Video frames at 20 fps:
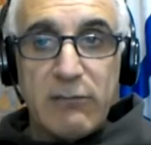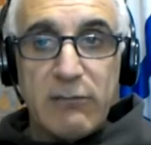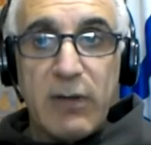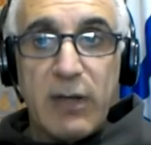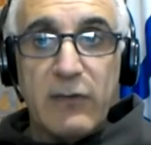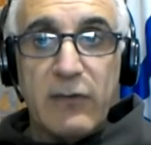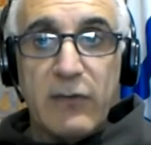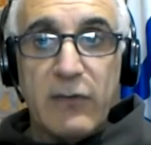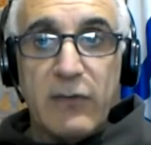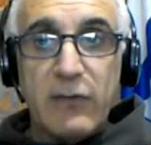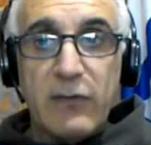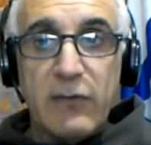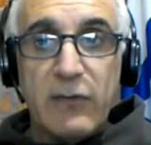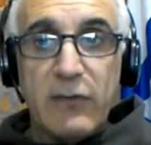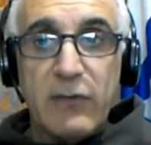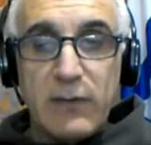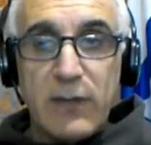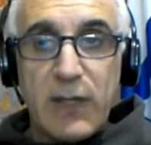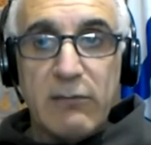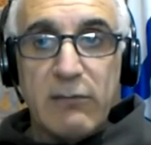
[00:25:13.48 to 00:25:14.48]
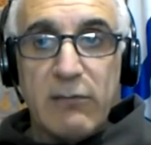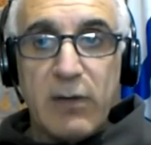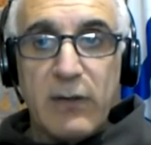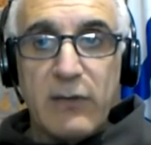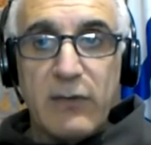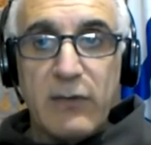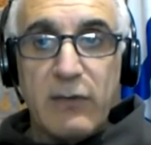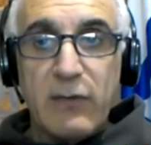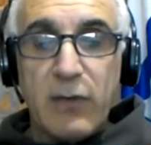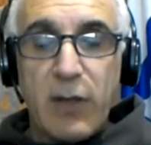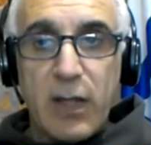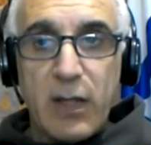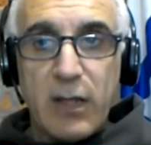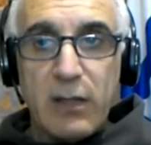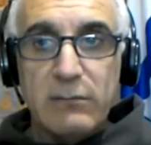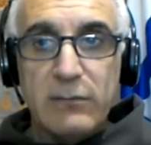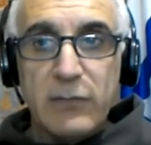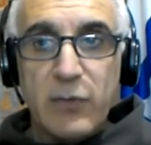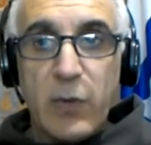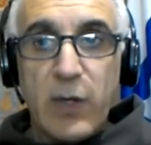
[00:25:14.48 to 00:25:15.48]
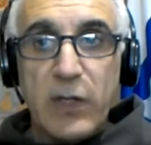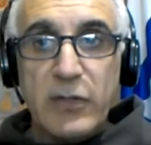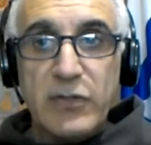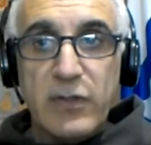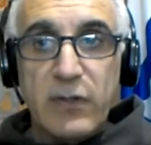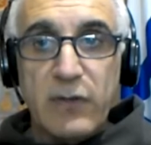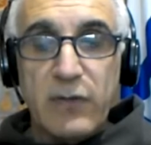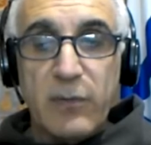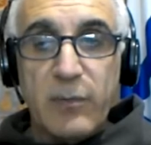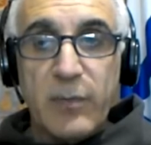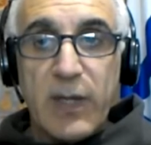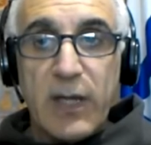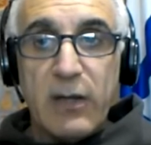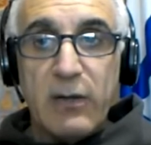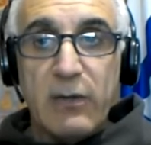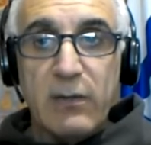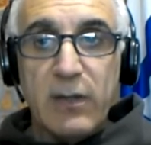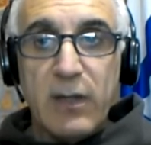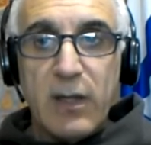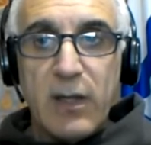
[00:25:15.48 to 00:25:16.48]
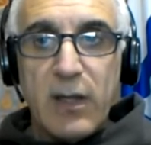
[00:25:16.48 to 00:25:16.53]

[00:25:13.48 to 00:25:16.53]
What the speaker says: raises questions about